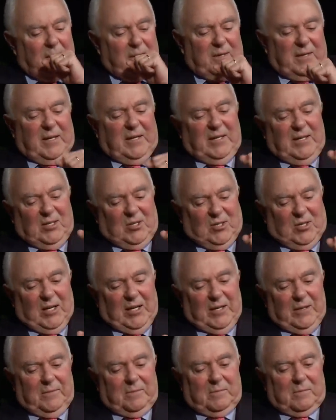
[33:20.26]
and he
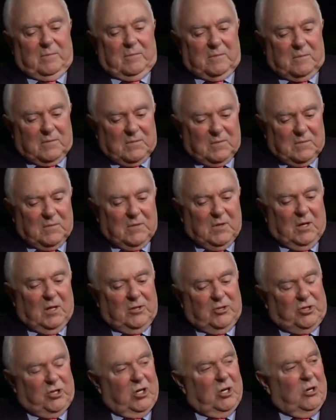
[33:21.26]
said, uh,
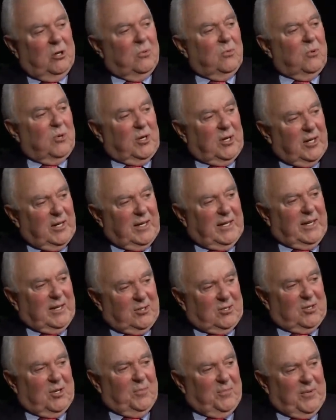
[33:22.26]
Joe, we're going to get
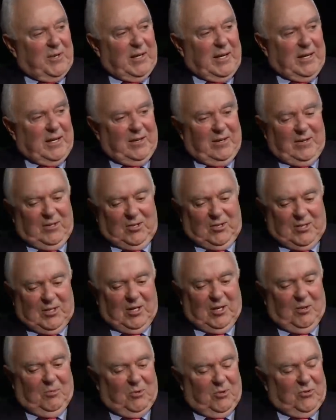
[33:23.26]
something out of this
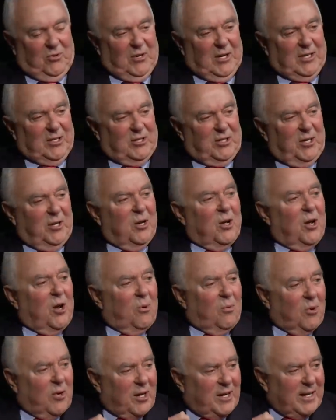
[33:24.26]
terrible tragedy.
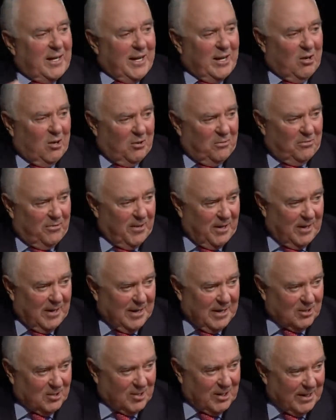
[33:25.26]
We're going to get our Fair
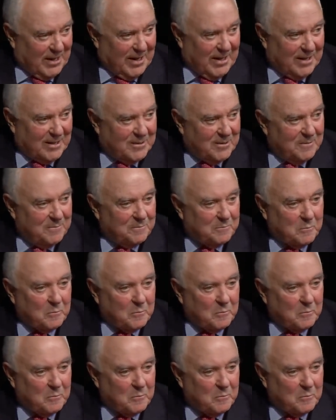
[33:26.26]
Housing Act.